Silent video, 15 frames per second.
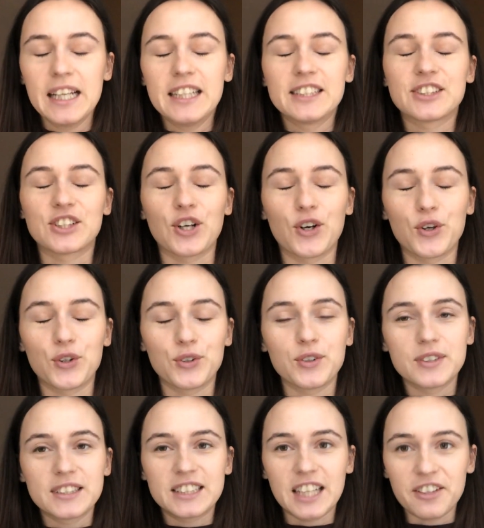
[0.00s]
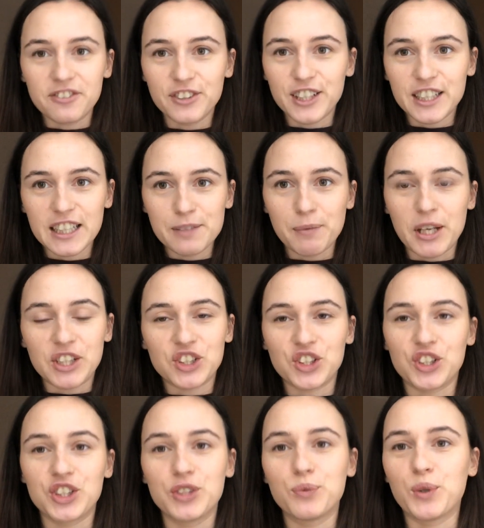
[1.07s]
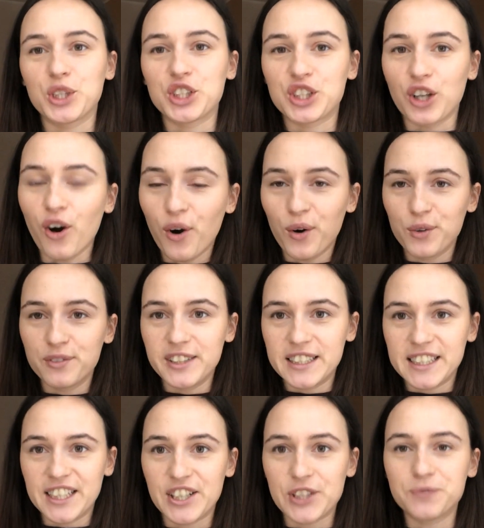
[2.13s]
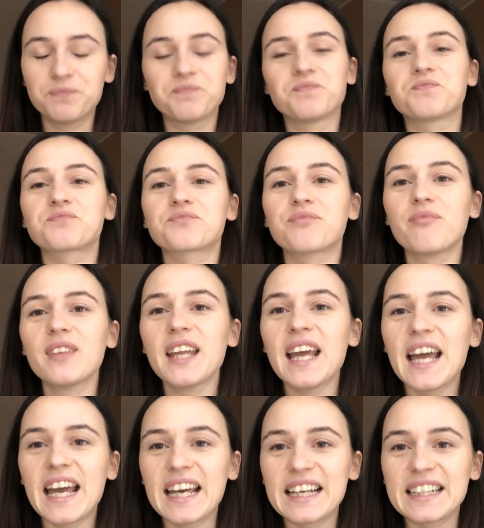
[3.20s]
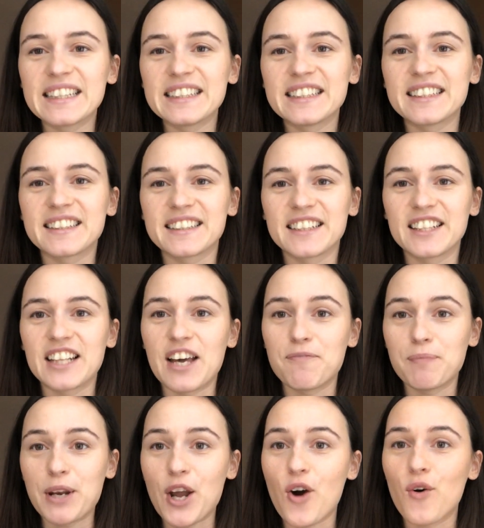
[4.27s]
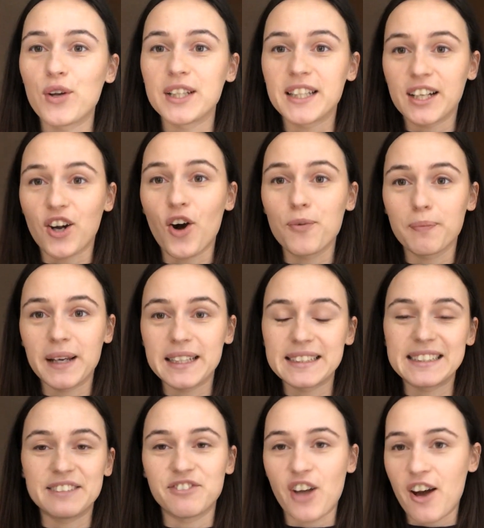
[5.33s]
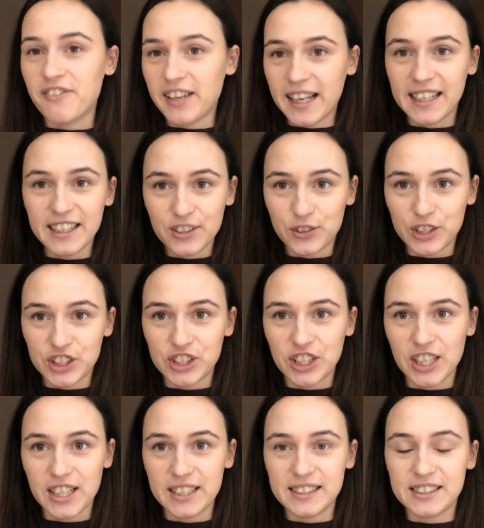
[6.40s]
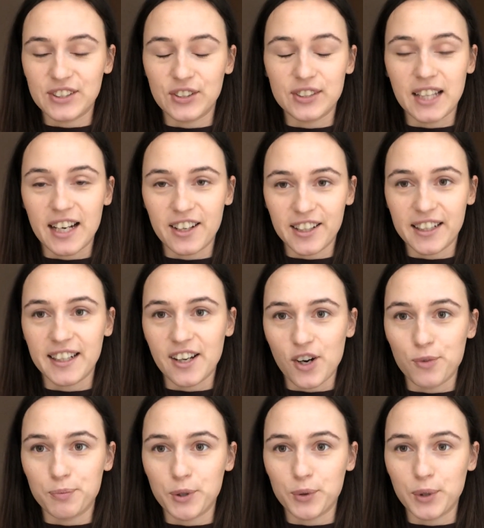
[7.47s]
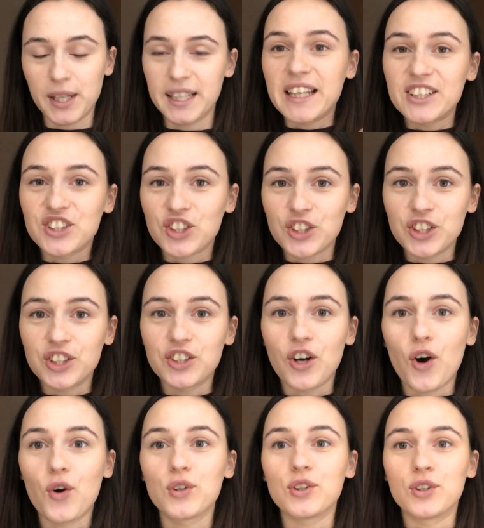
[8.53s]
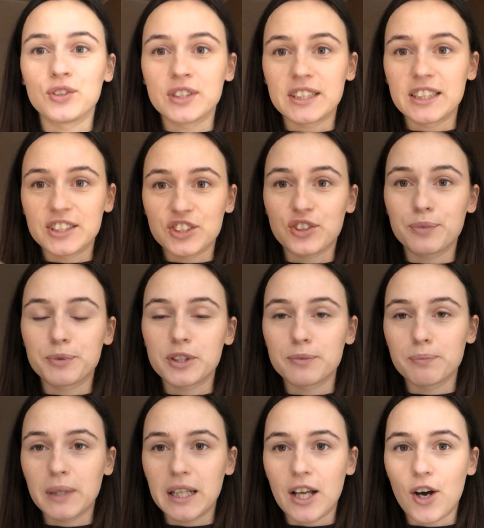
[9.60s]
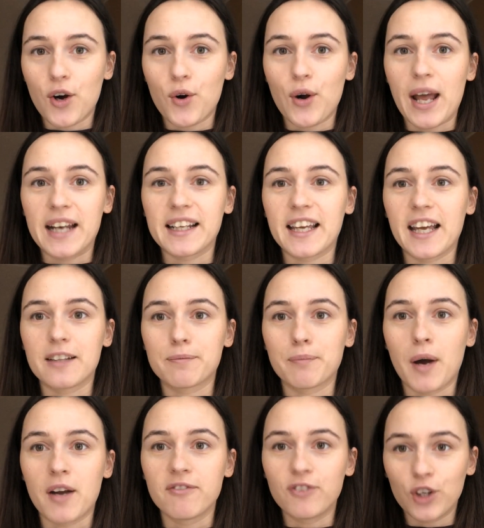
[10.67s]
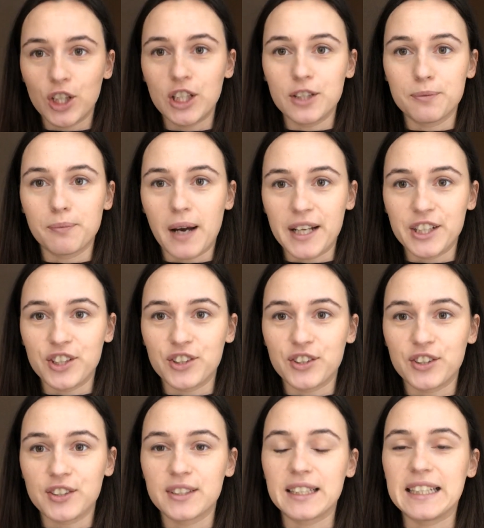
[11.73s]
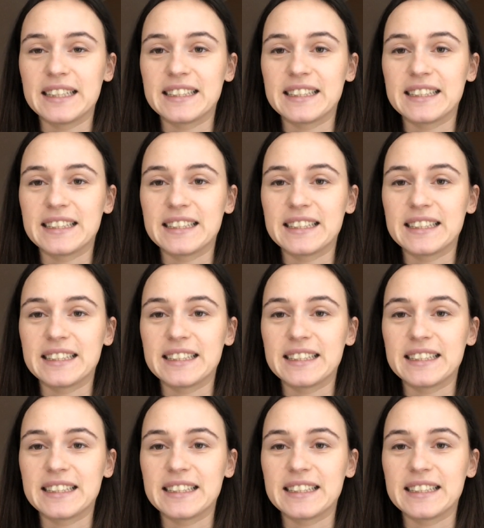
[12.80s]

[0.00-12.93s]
So definitely make sure you watch the whole video and let me know in the comments if you have any questions that I can help you with. Make sure you go on the description below and get my volume manual.